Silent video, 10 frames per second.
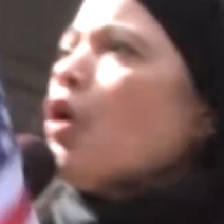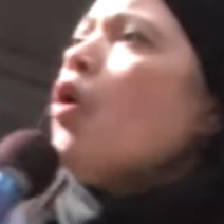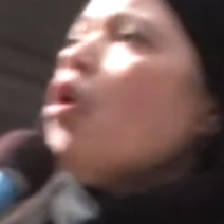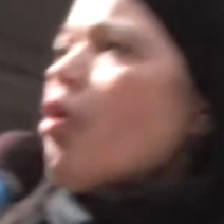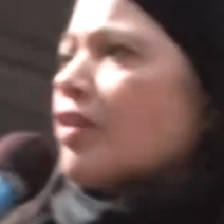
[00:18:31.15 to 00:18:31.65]

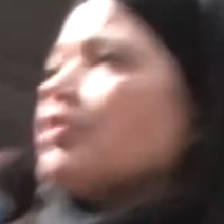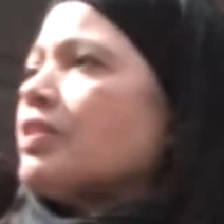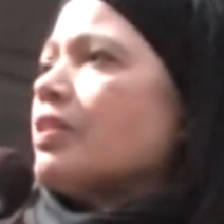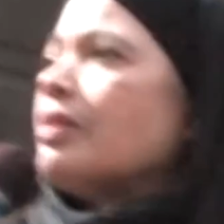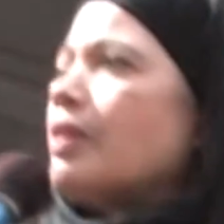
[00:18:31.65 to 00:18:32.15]

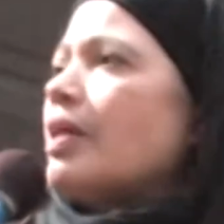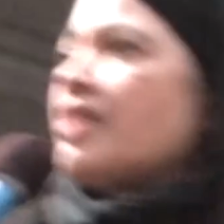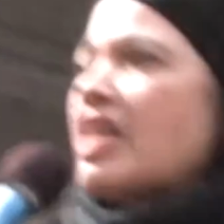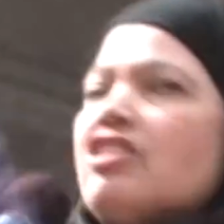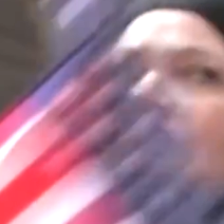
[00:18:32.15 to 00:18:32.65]
courts
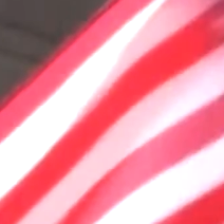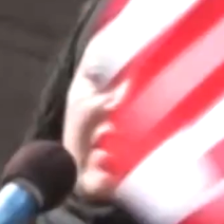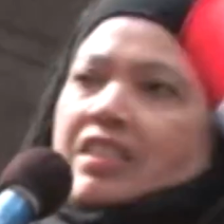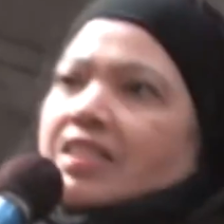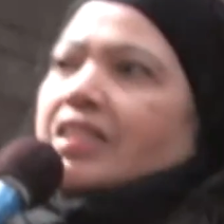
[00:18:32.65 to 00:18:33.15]
than
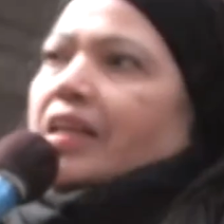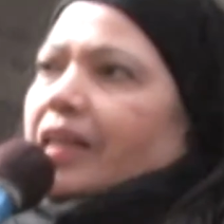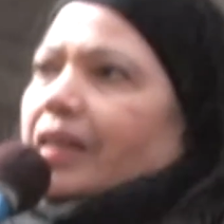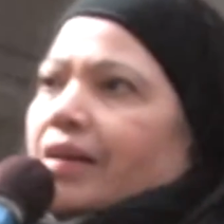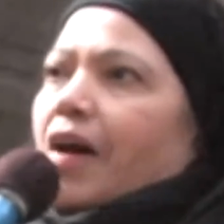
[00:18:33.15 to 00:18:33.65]
just the
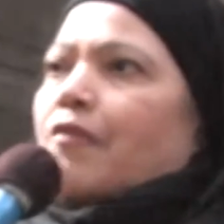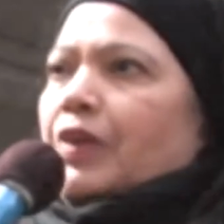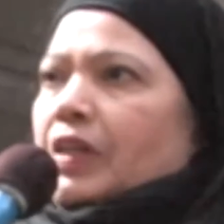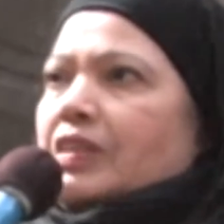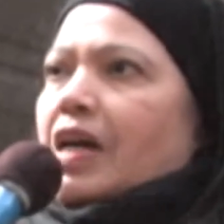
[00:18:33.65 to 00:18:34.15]
city of
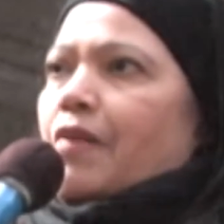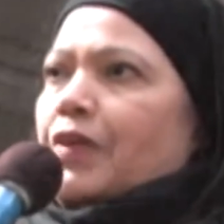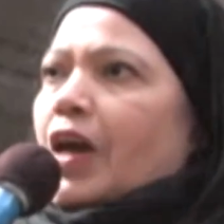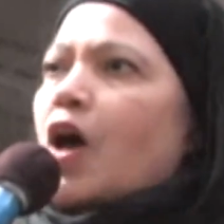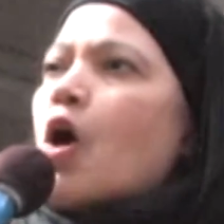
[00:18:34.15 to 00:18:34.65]

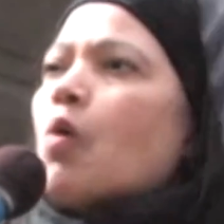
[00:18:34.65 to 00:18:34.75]
Philadelphia.